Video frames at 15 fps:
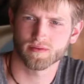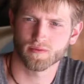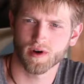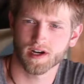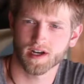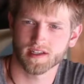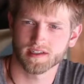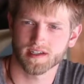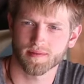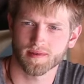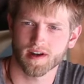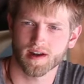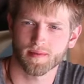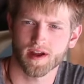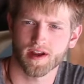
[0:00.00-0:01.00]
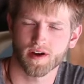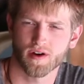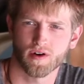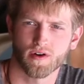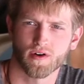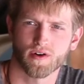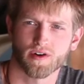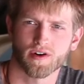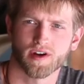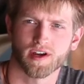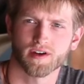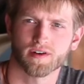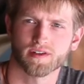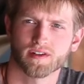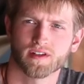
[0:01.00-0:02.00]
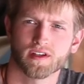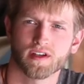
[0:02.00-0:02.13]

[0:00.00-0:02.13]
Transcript: work on something on my own, or he'll